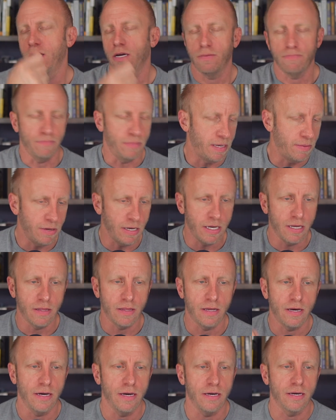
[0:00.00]
maybe in
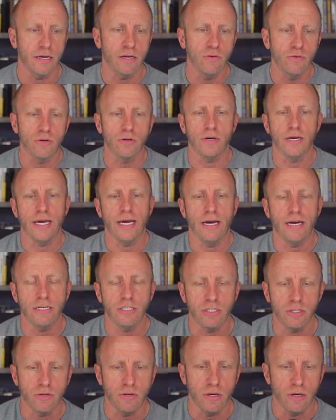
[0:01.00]
the Google AI
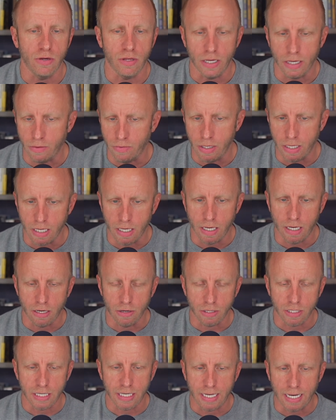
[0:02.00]
Studio like we did here
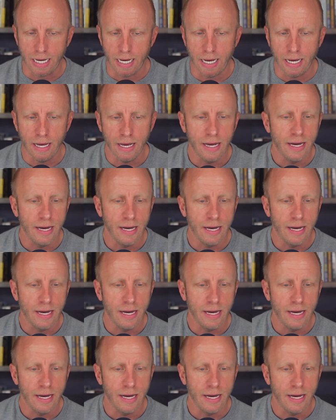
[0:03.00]
today,